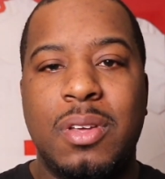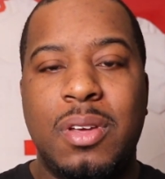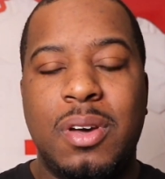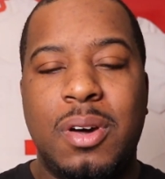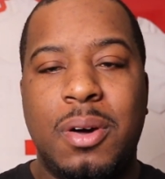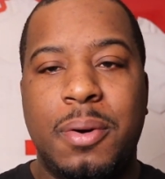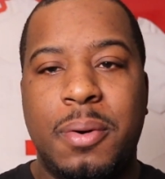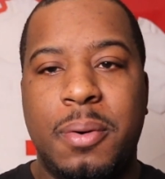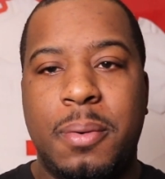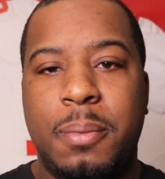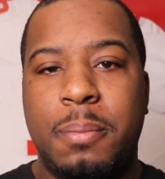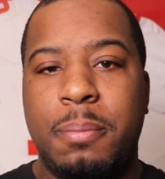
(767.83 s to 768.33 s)

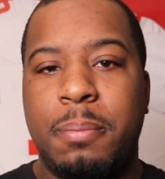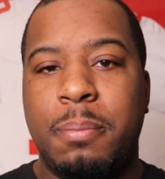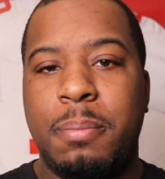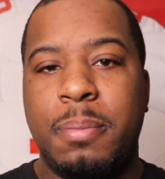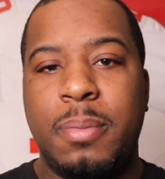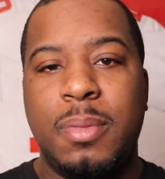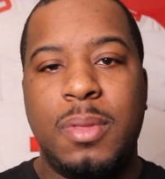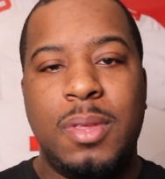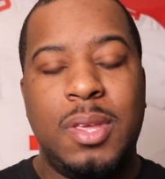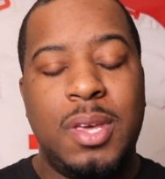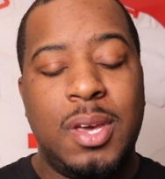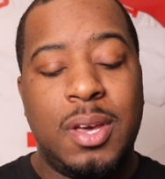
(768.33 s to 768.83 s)
Um,
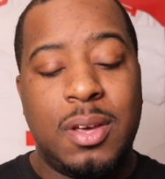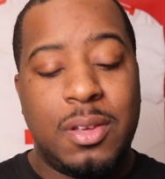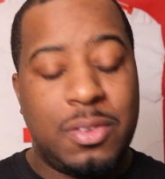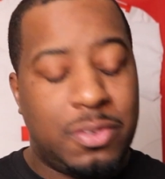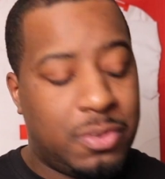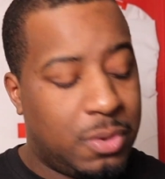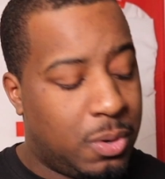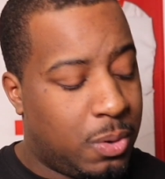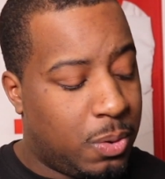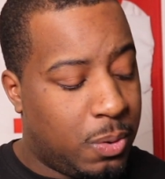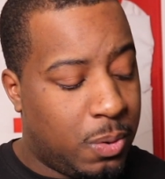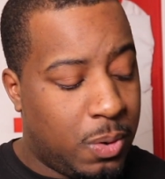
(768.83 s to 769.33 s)
yeah,
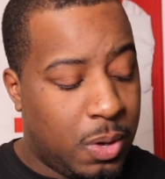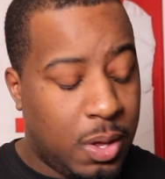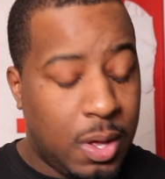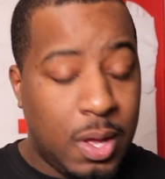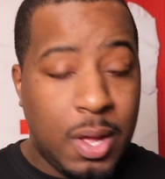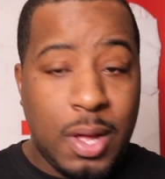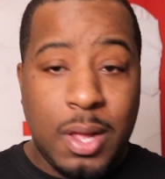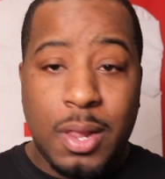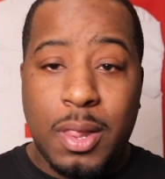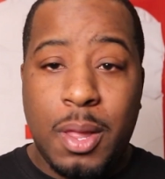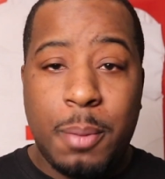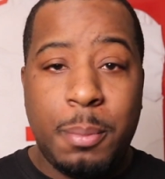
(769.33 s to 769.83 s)
so
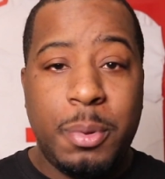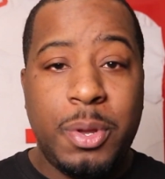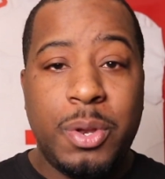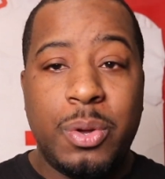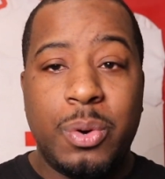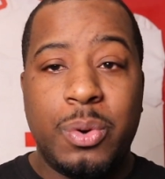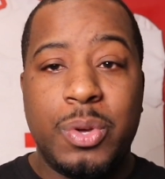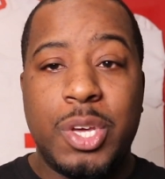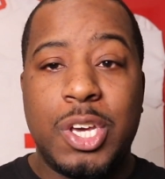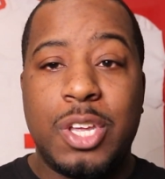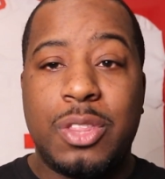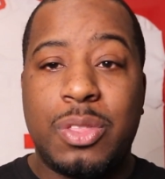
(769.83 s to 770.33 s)
let me
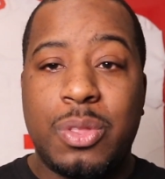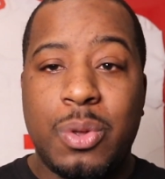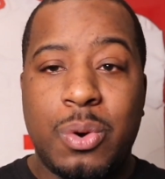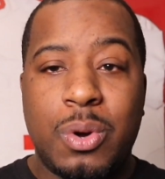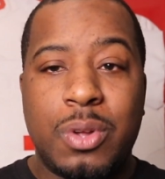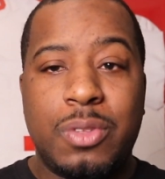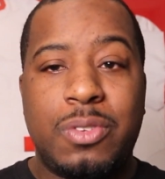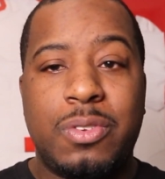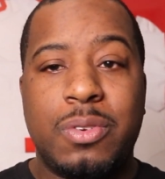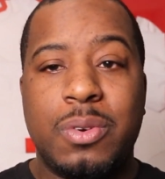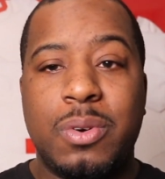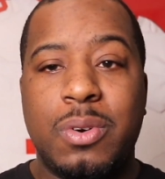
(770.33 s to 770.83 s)
know your
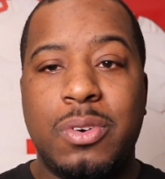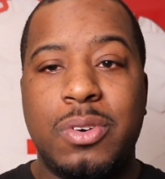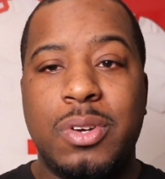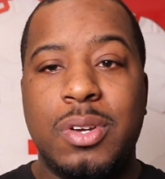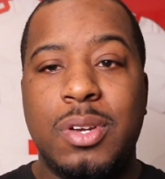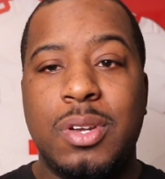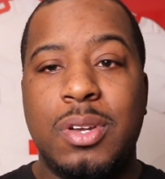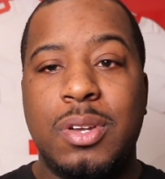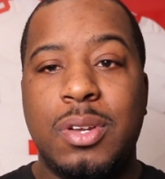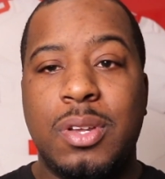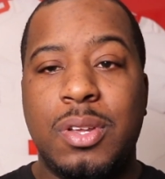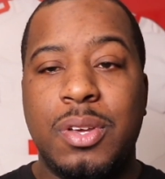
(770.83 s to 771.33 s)
thoughts
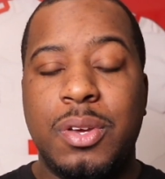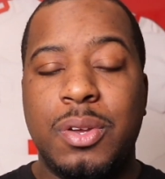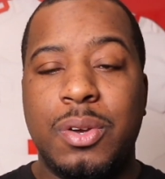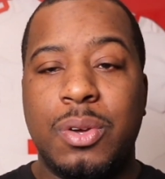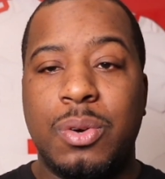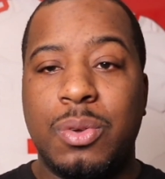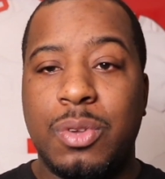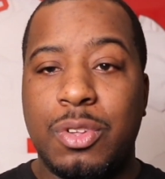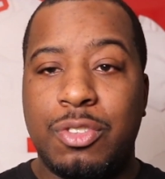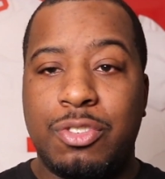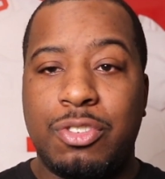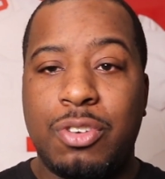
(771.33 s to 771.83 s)
on you
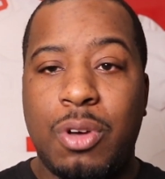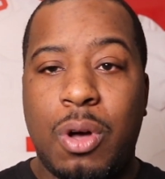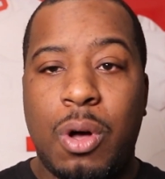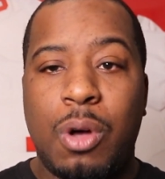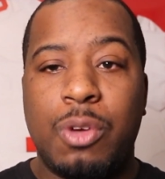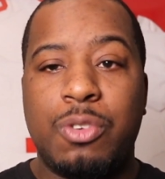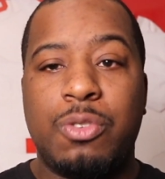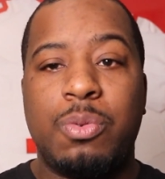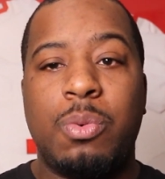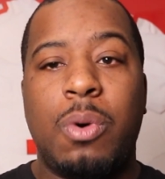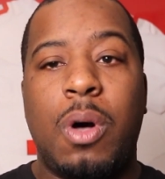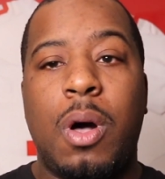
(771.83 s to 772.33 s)
know the
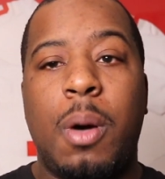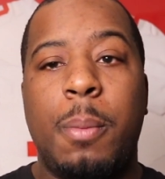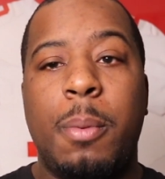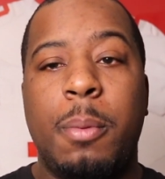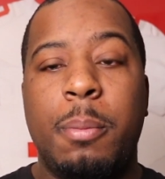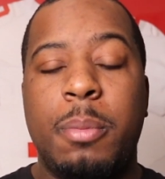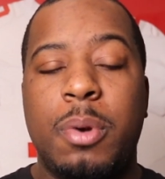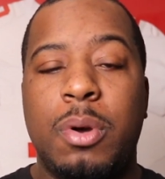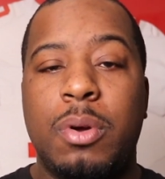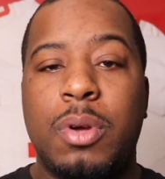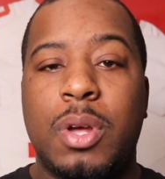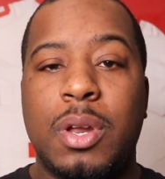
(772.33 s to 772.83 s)
Charles Schwab
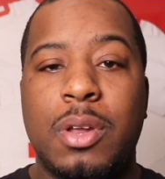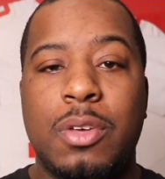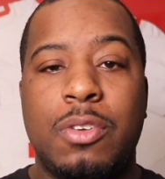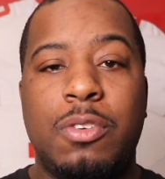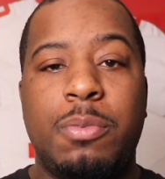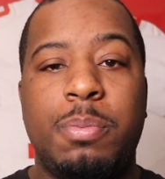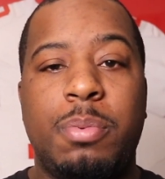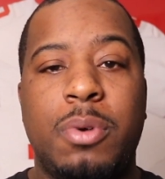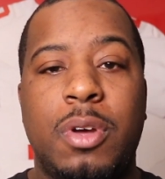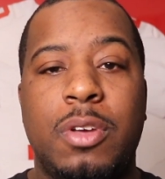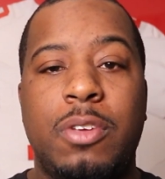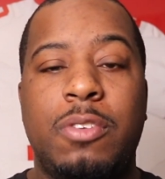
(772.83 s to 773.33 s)
American
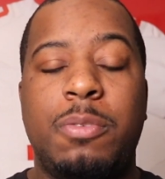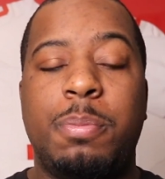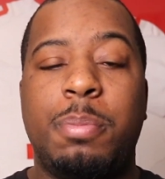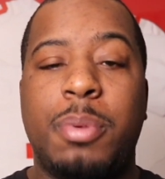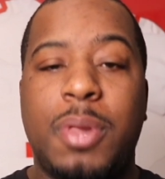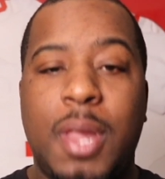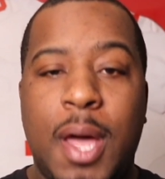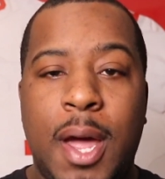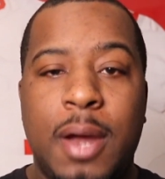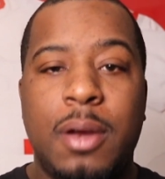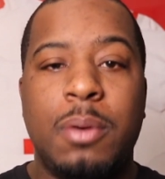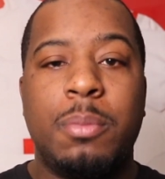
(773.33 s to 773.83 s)
Express
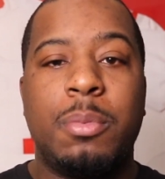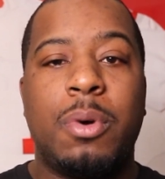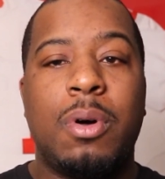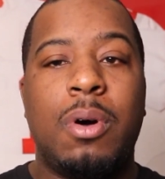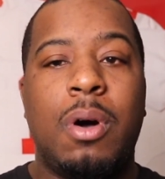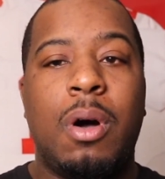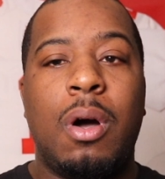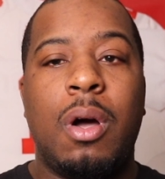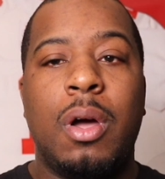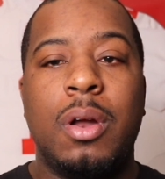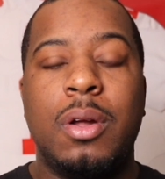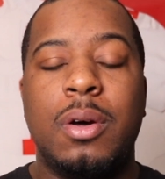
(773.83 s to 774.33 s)
Platinum
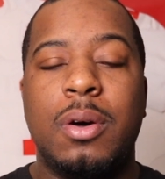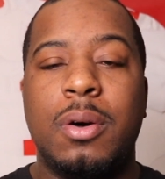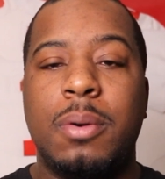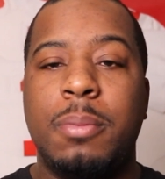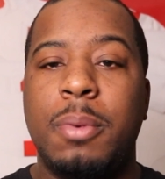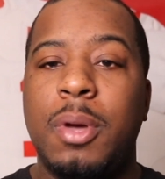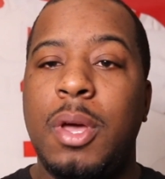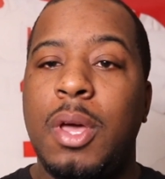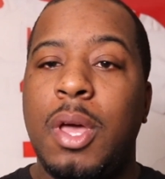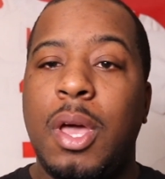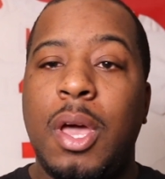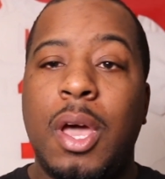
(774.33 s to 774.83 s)
Card. Um,
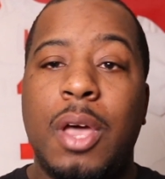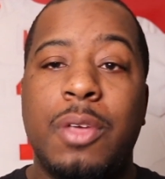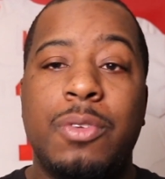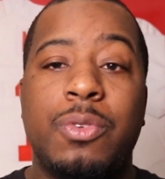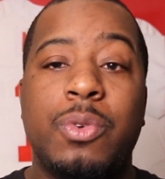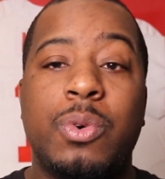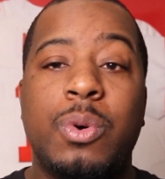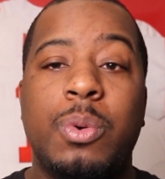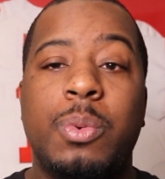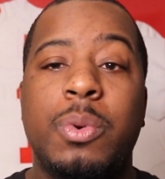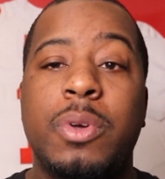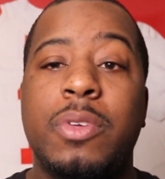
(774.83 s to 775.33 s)
as
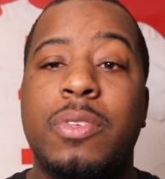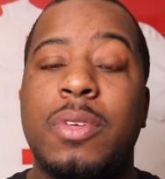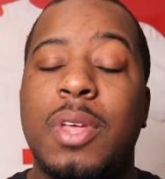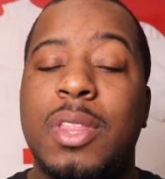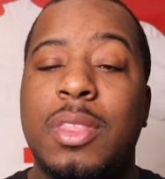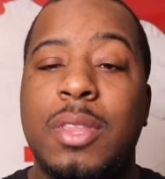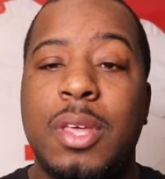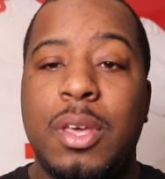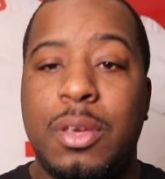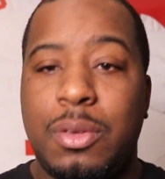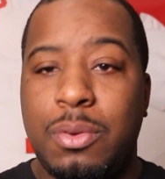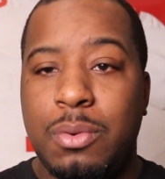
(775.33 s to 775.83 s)
always, I
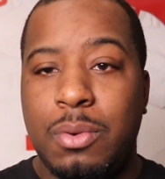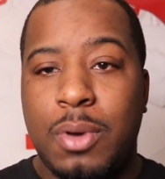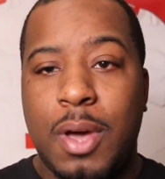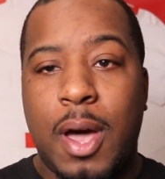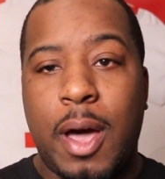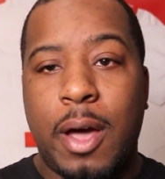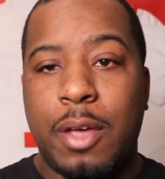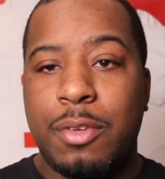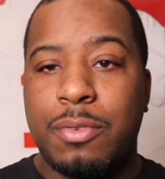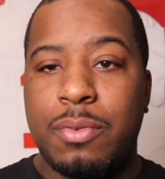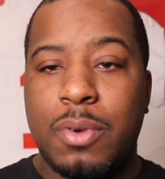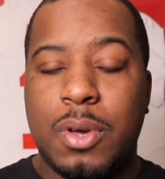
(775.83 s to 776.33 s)
thank you
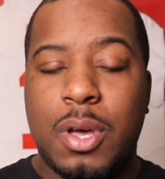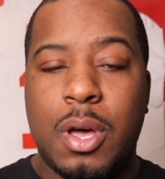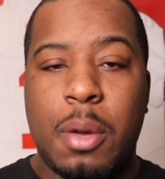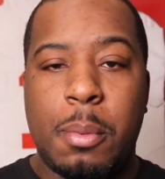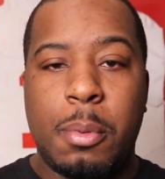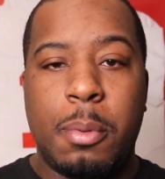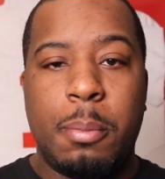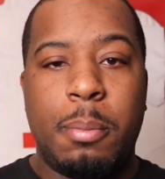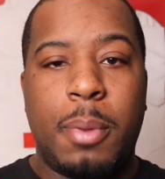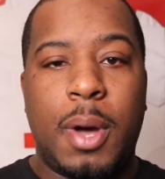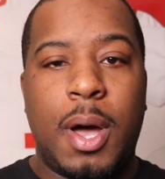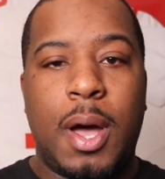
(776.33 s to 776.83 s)
guys for
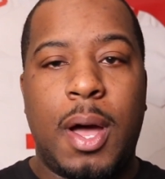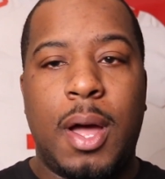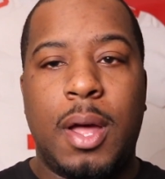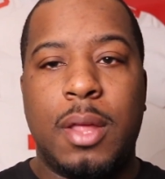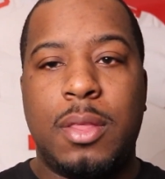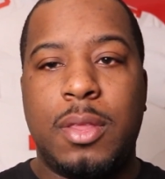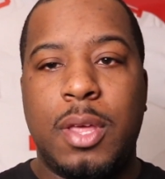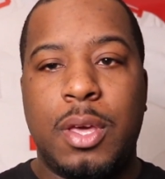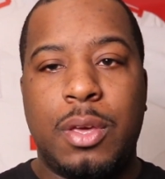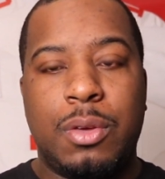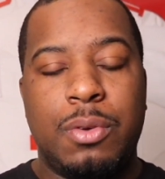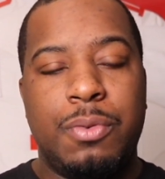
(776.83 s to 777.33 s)
coming by.
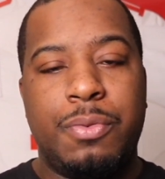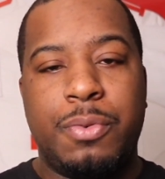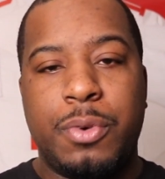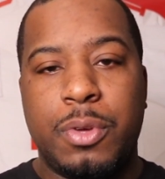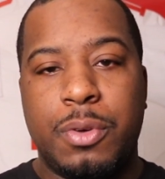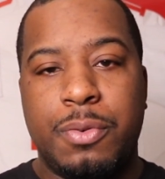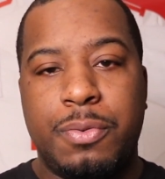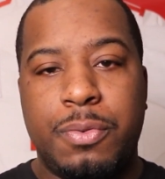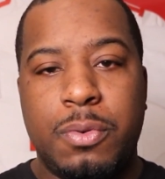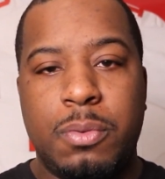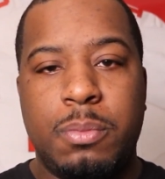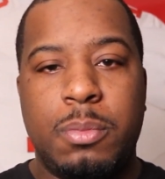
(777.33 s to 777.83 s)
Thank you for
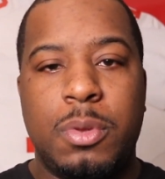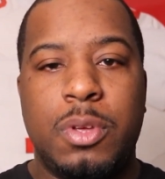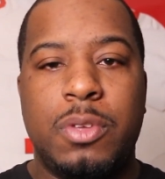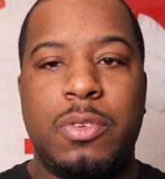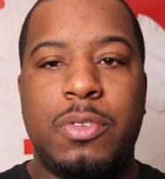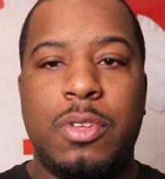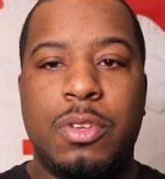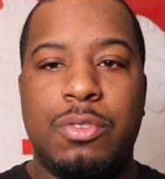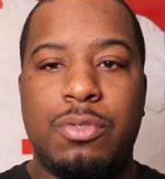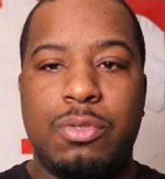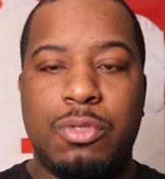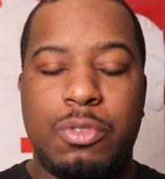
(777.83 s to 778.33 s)
your few minutes
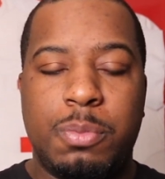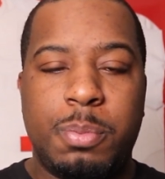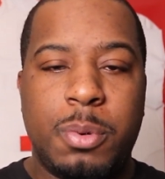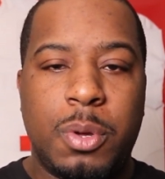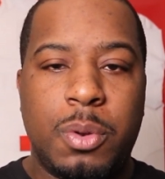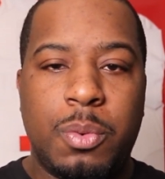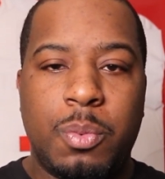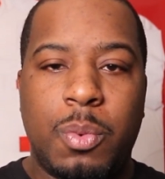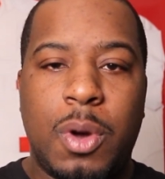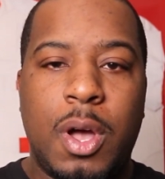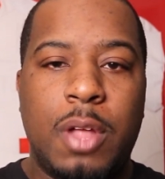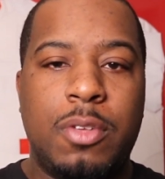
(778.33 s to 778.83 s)
that you
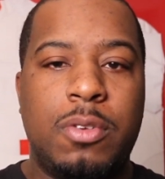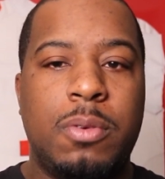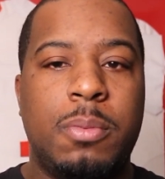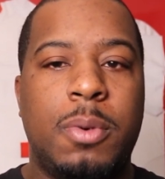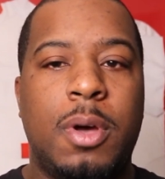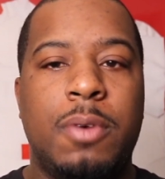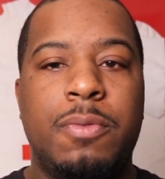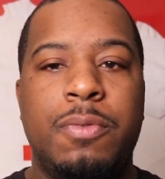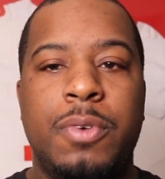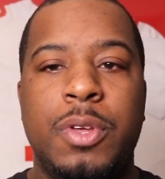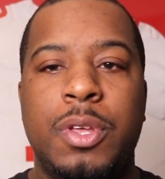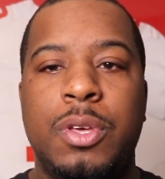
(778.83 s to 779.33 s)
spend watching
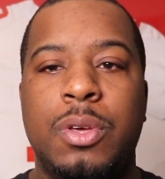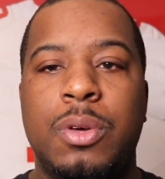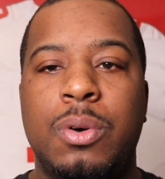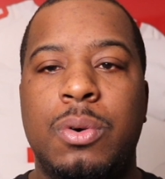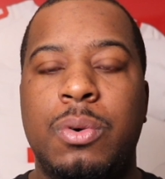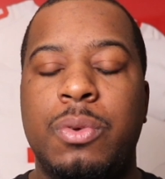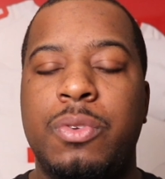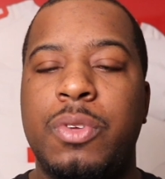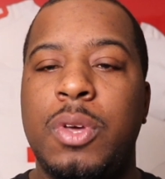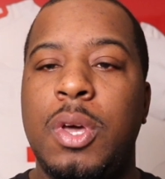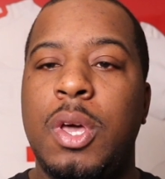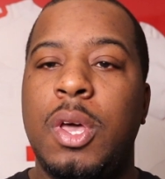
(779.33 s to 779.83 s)
my
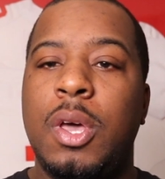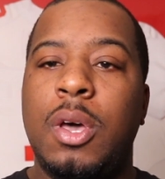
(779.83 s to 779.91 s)
videos.